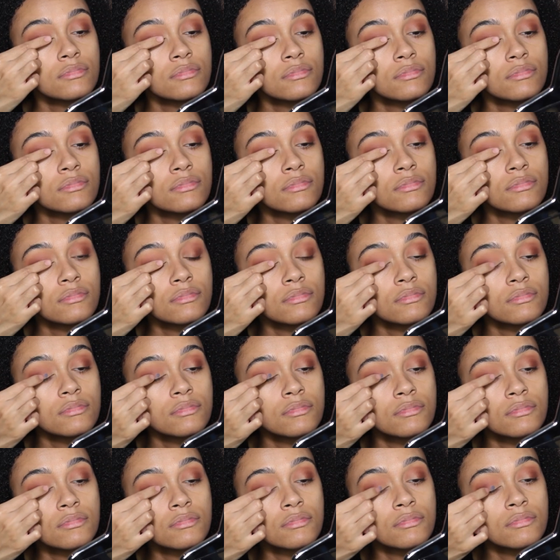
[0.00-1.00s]

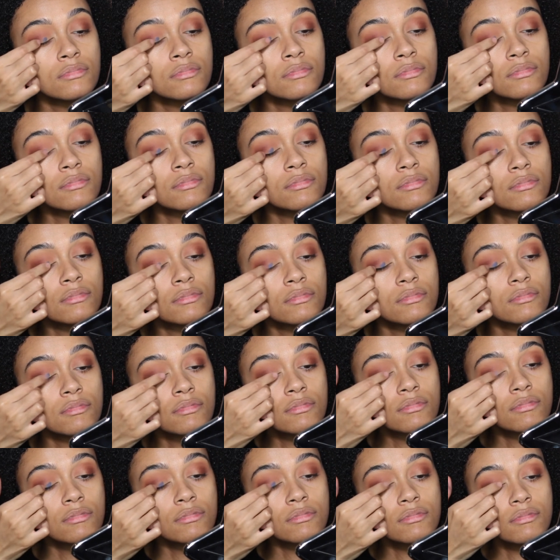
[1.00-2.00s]

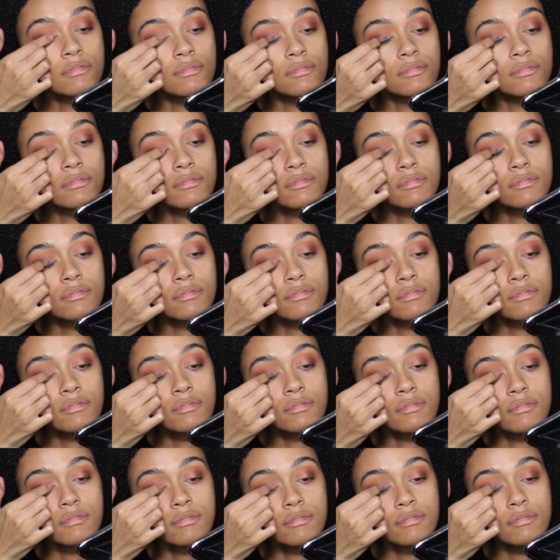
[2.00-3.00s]

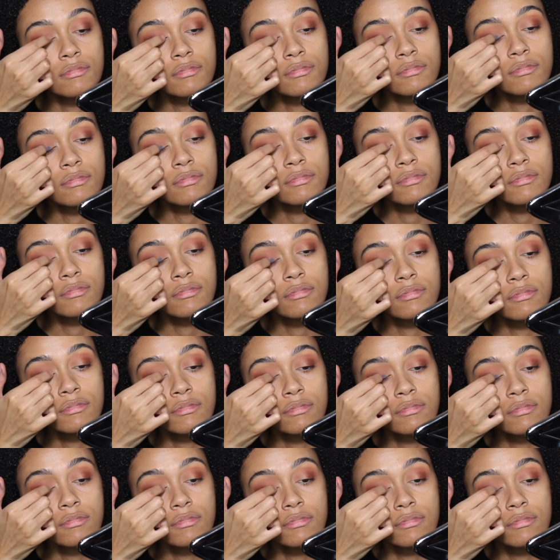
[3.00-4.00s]

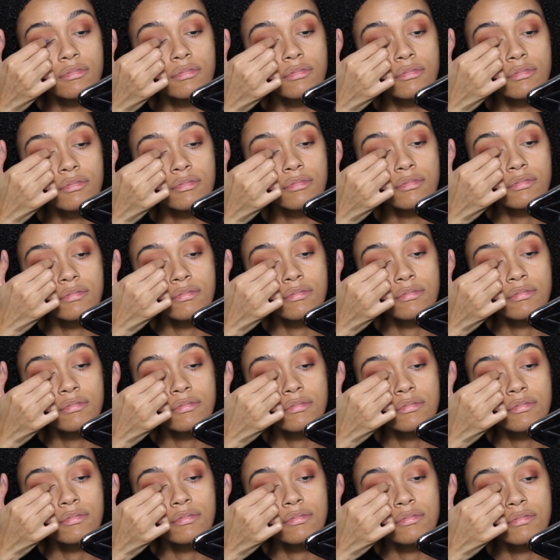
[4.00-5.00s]

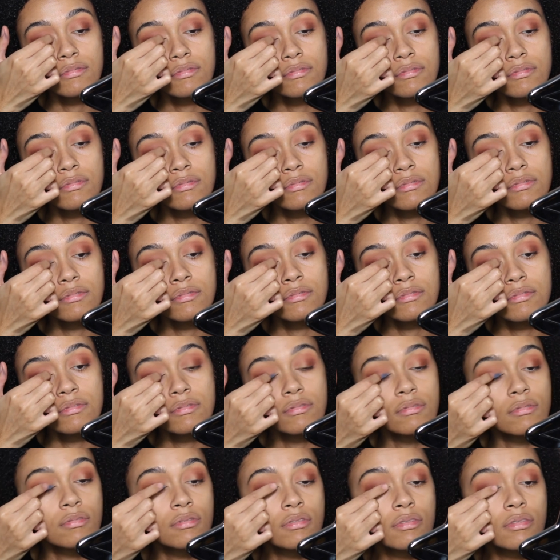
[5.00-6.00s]

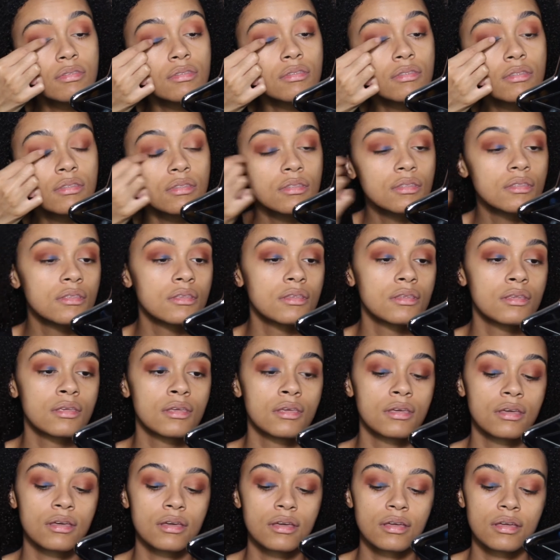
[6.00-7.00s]

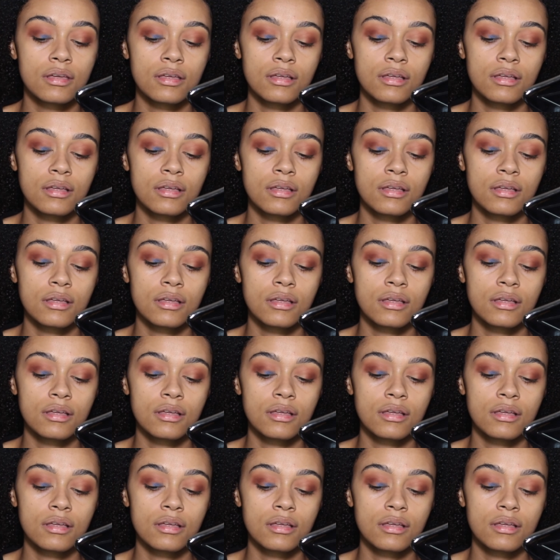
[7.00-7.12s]
(silence)